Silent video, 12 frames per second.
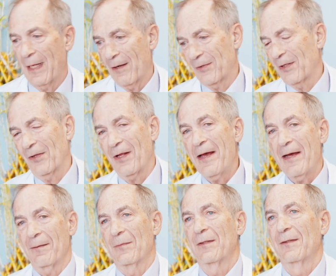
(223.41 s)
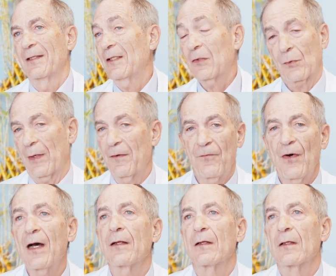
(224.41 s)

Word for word: now in the lab. It's great fun.